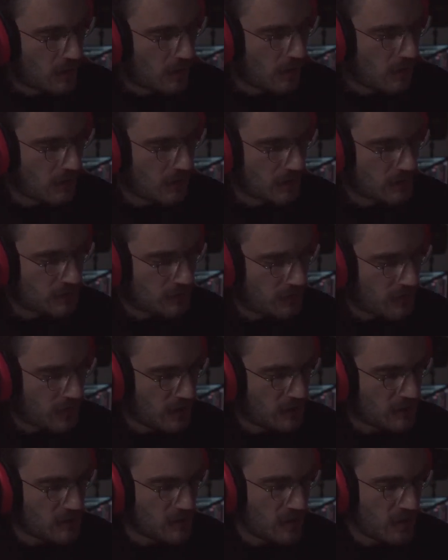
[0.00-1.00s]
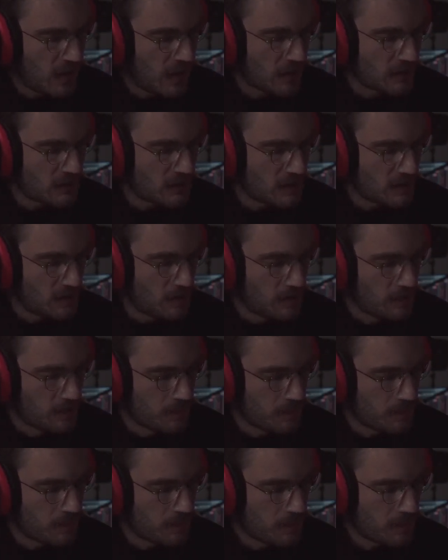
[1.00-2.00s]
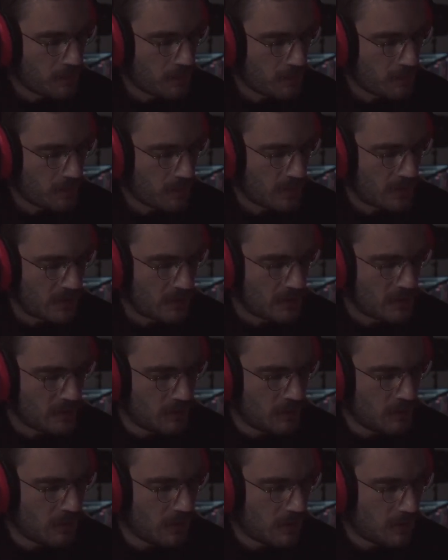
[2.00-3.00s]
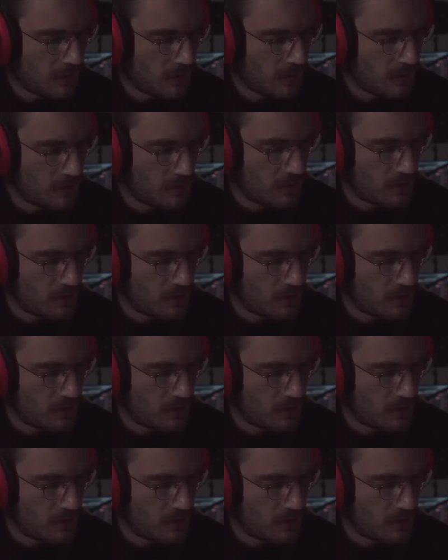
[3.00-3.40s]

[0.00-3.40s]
on his face and asked him, did I read that right?